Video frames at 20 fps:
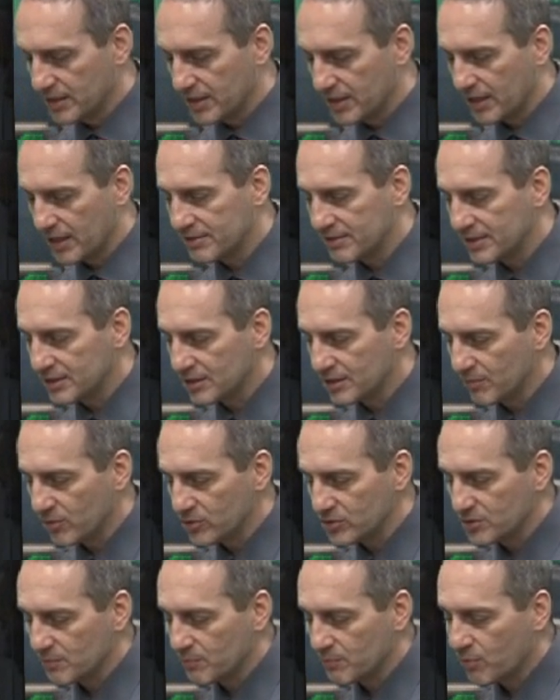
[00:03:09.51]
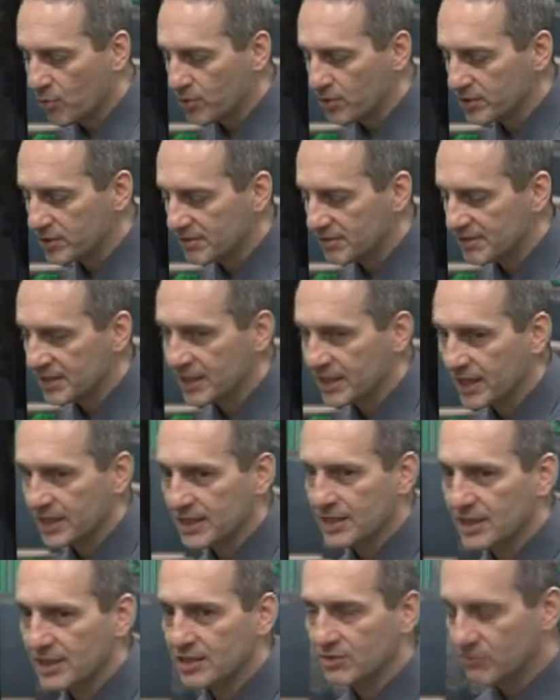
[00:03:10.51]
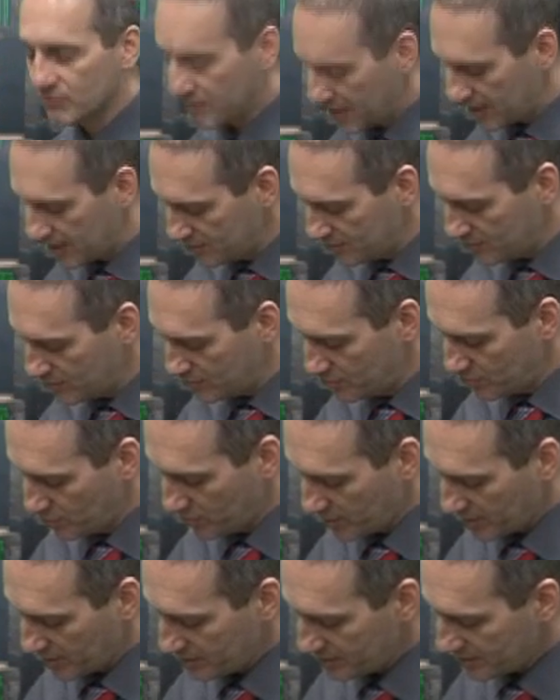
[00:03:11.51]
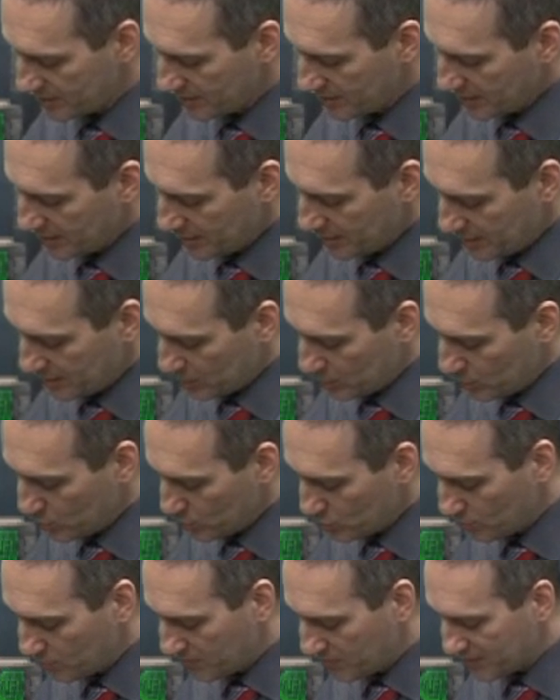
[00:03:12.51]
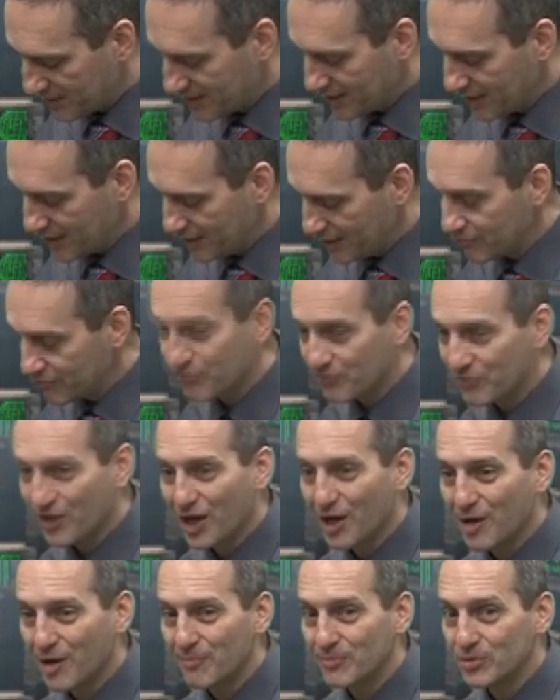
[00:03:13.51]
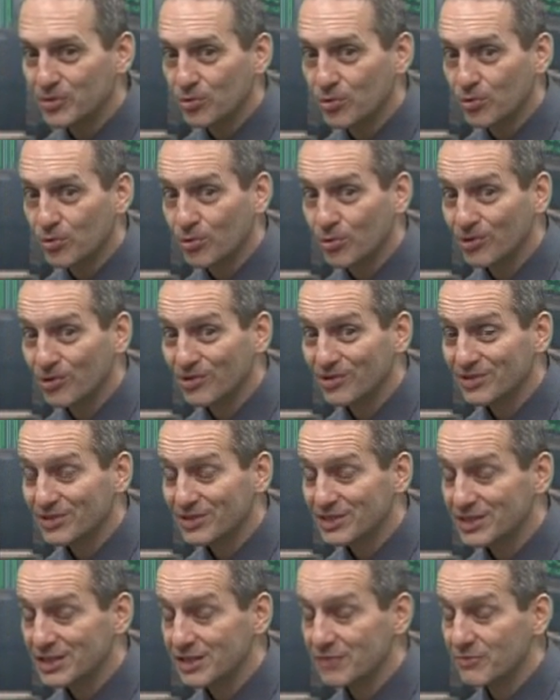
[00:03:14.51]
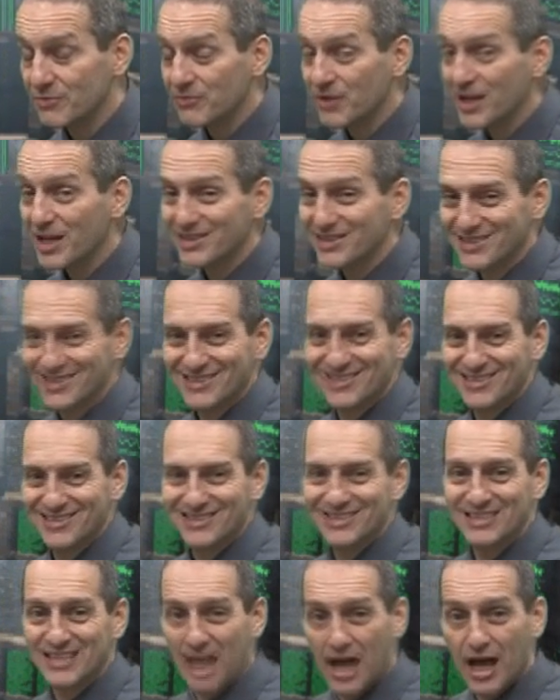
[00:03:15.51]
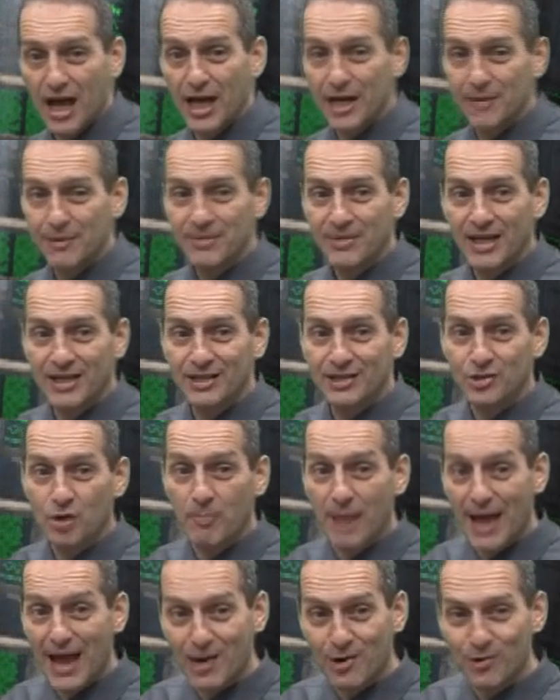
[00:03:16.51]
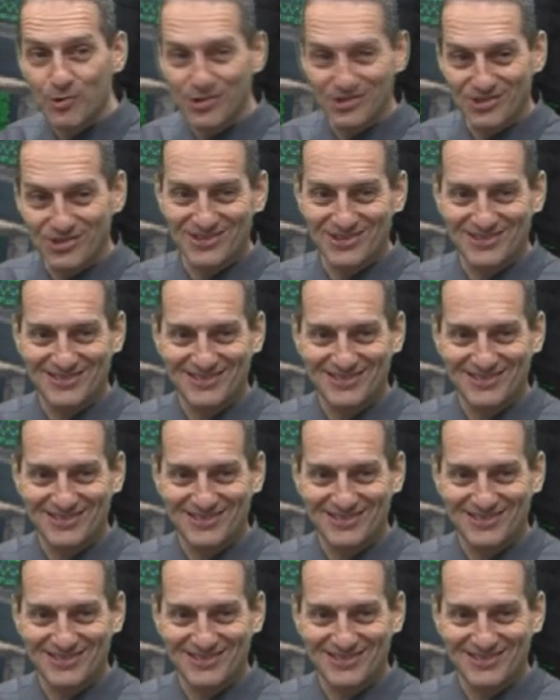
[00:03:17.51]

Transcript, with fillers: I think the most important thing I can convey to you is you should begin from your defense time and go backwards,